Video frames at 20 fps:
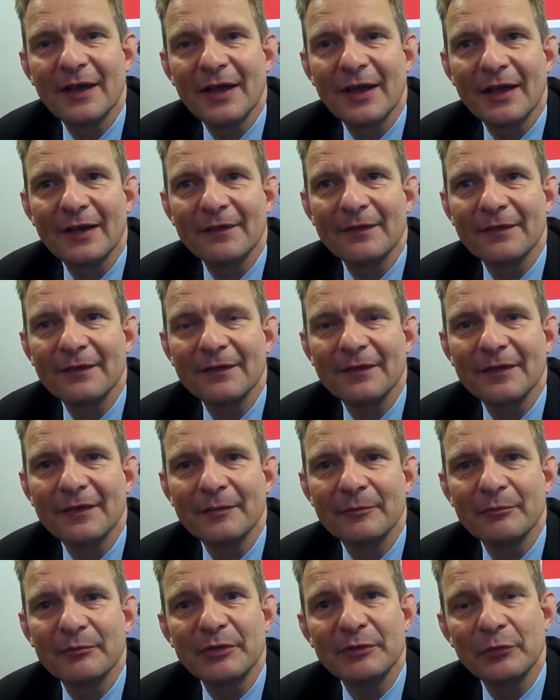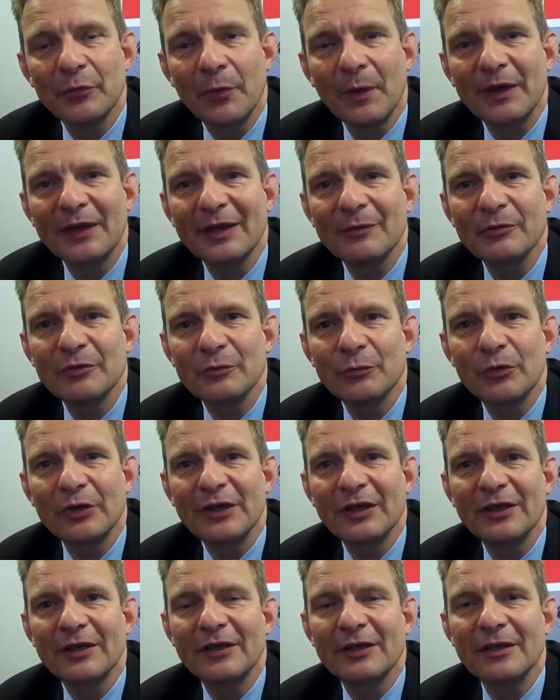And before that, I was
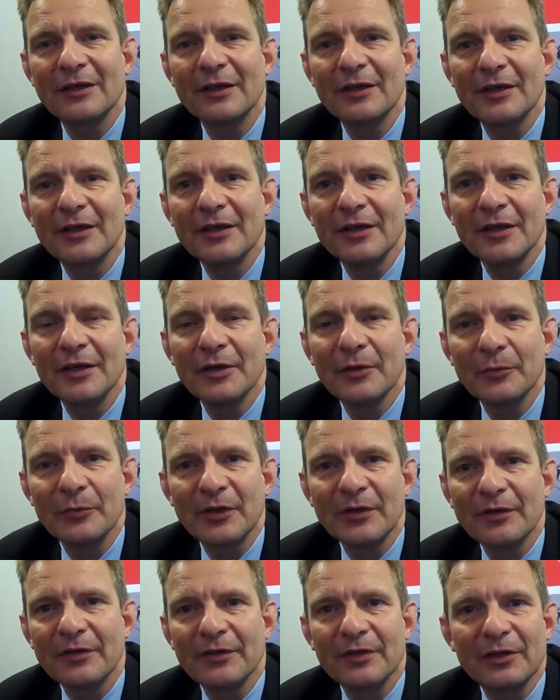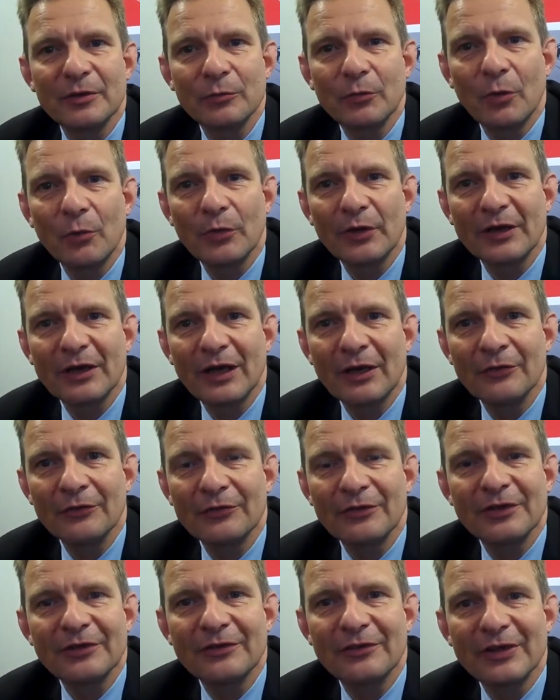working with the World Water
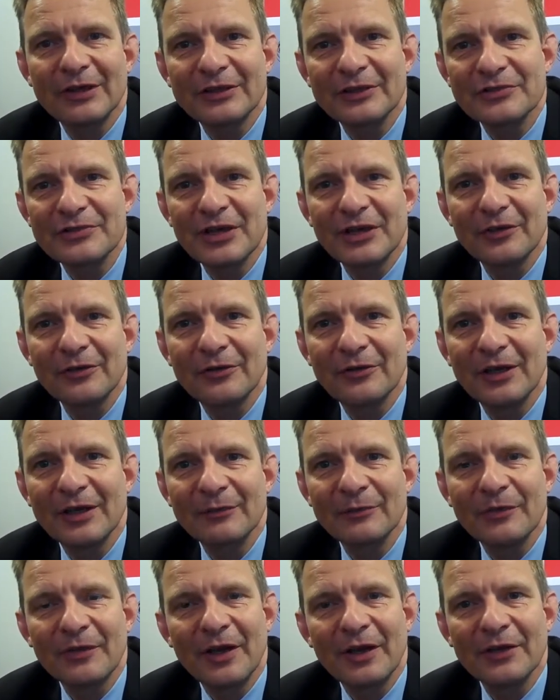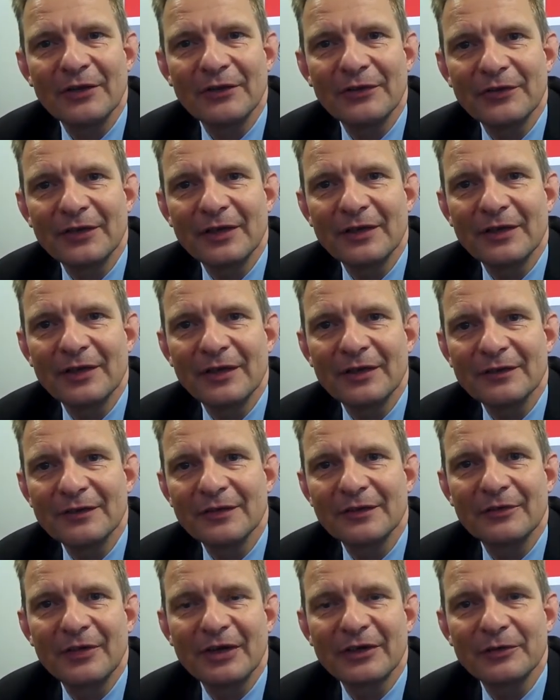Council as Director General and with IUCN as
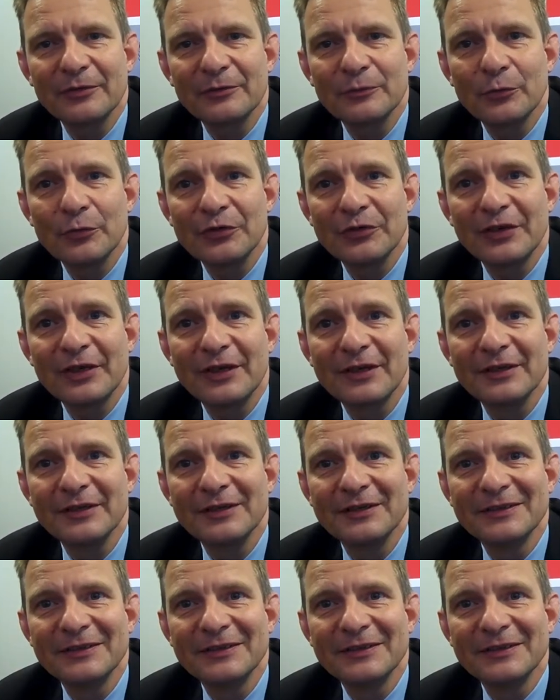the Director of Water there.